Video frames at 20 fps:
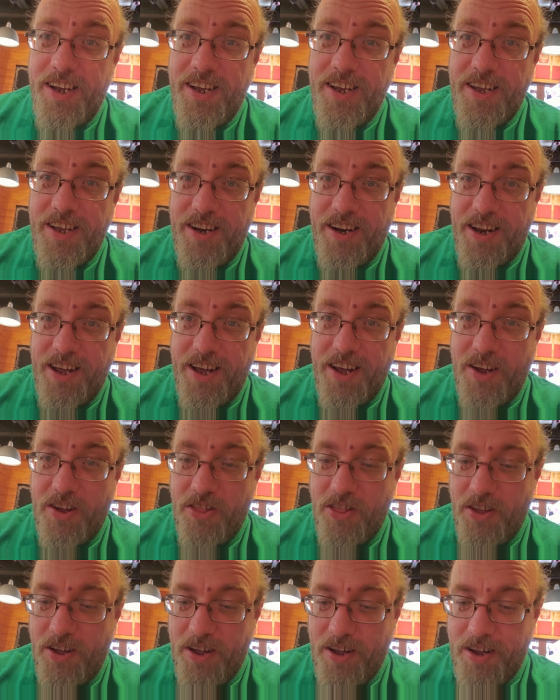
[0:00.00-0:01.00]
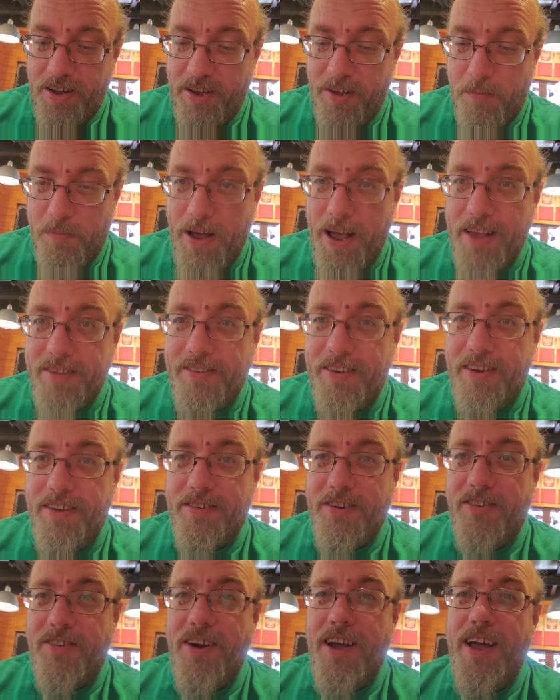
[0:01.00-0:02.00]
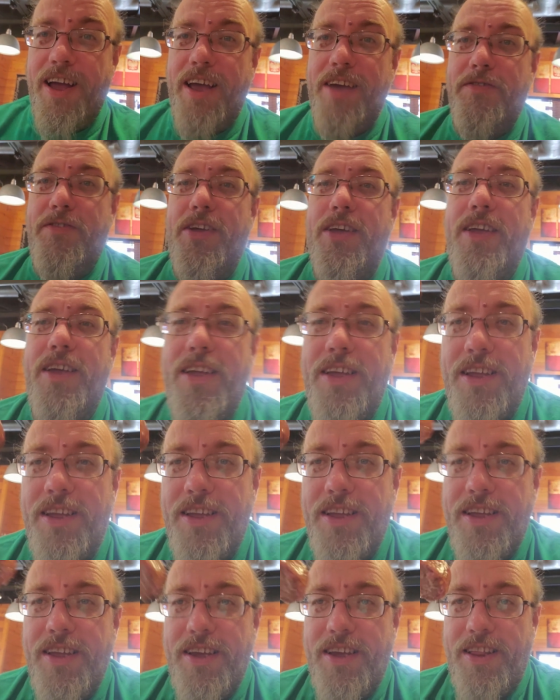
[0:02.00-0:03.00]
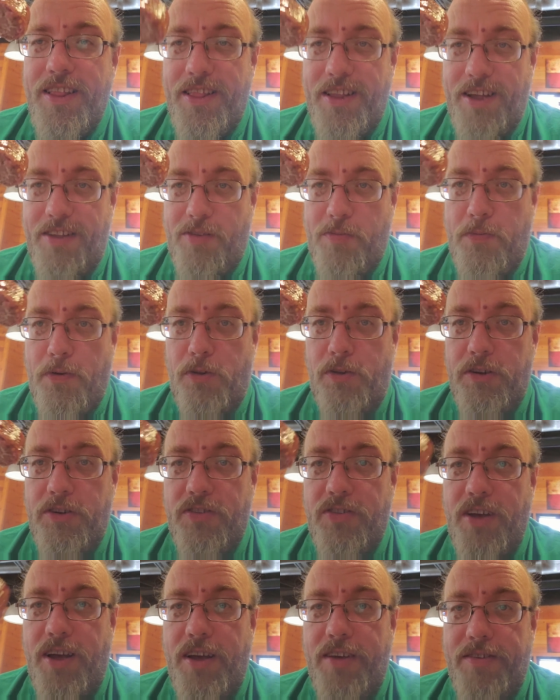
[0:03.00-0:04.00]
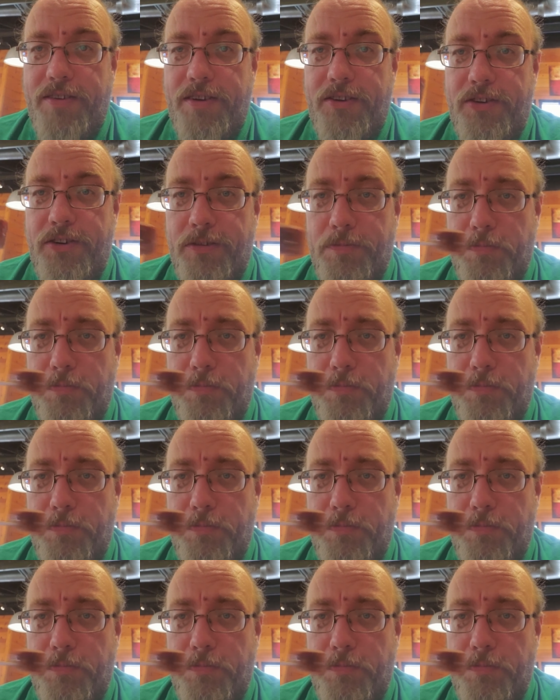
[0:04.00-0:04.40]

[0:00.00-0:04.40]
And now the kielbasa has arrived. That's Polish sausage.